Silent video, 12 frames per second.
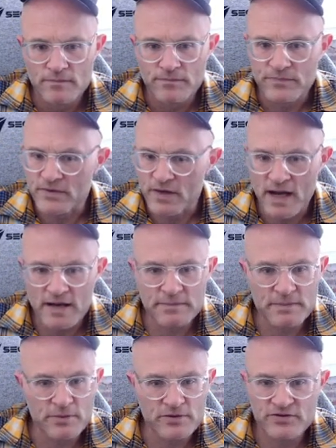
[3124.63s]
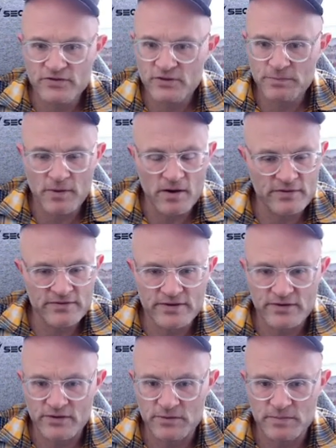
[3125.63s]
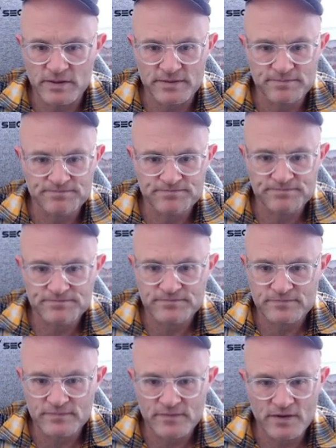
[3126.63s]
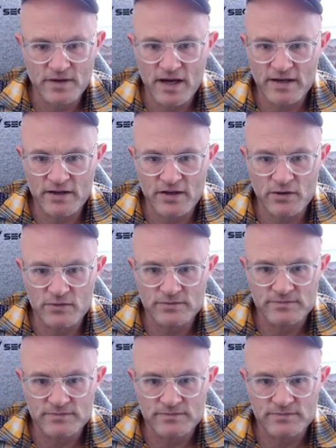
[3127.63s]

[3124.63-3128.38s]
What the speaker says: You got to be pushing your pawns here, though, bud. You got to go.